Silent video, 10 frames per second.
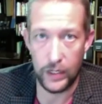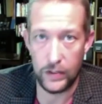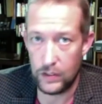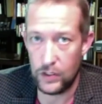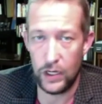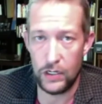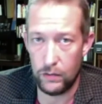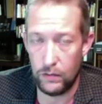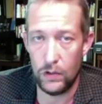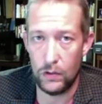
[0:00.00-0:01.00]
it's a change
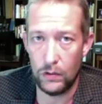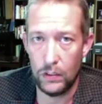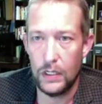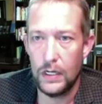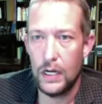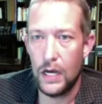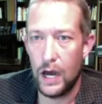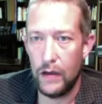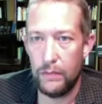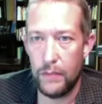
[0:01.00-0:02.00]
of view
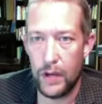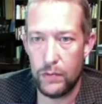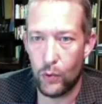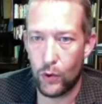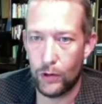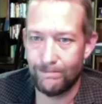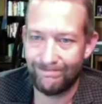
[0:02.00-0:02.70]
of Beth Moore.